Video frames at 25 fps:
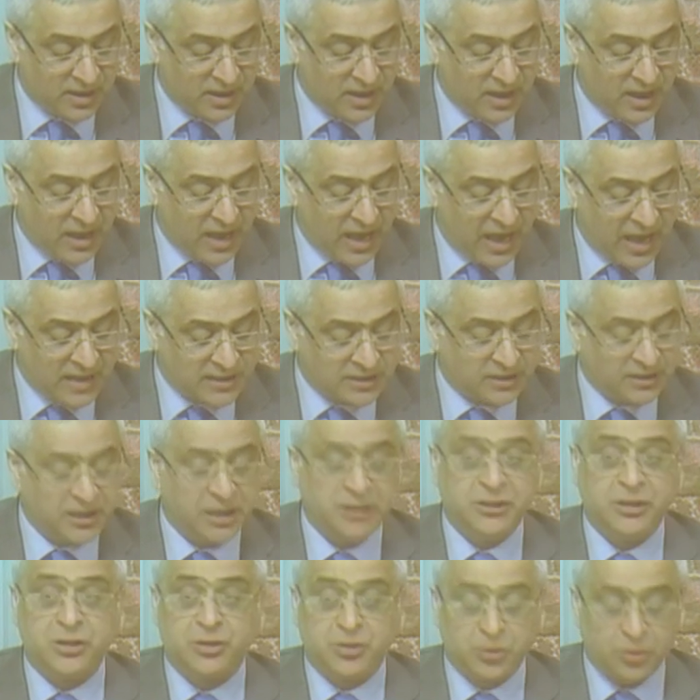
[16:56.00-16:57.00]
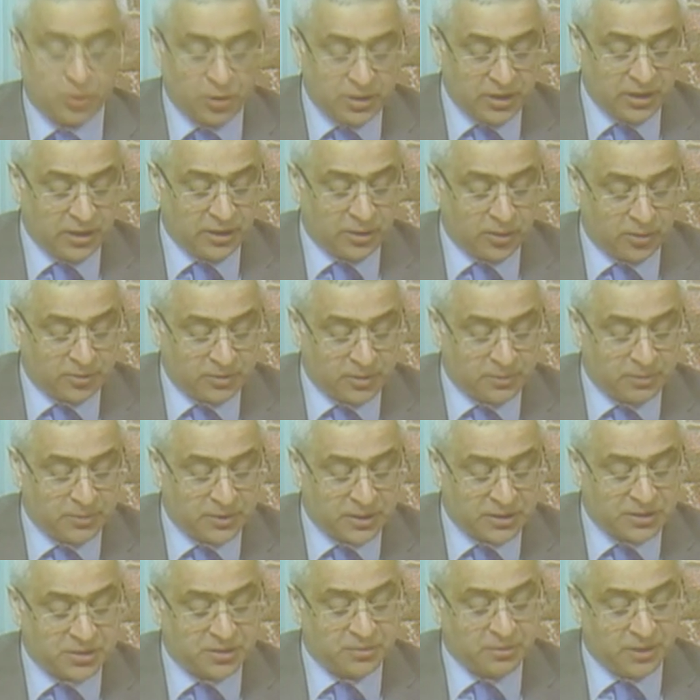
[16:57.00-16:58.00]
As an editorial of the
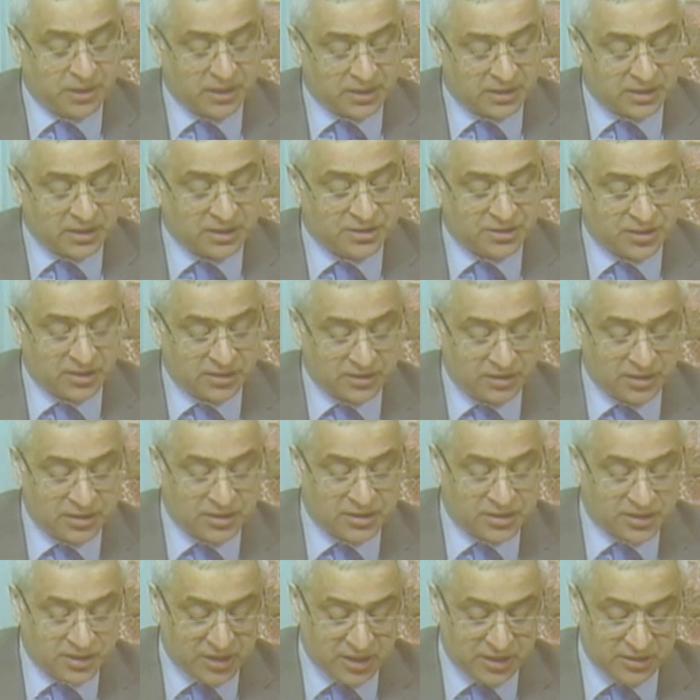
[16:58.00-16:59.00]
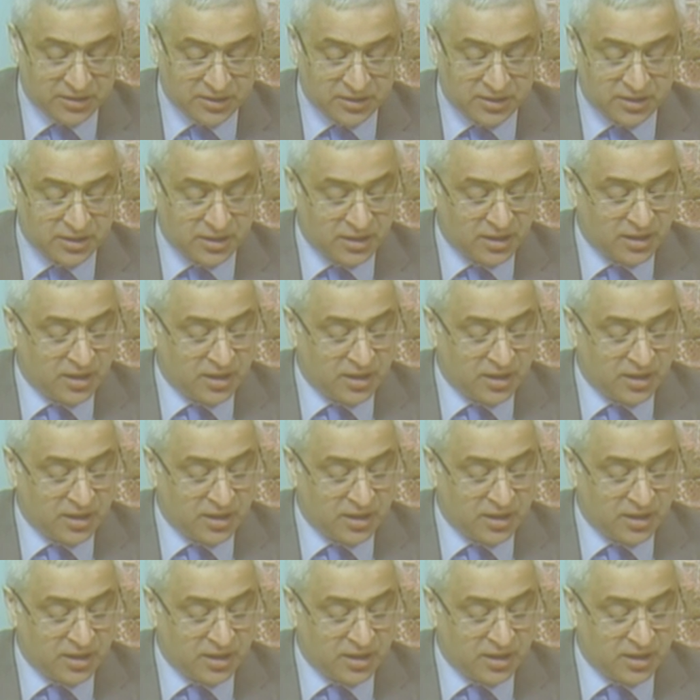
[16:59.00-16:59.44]
British Medical Journal stated,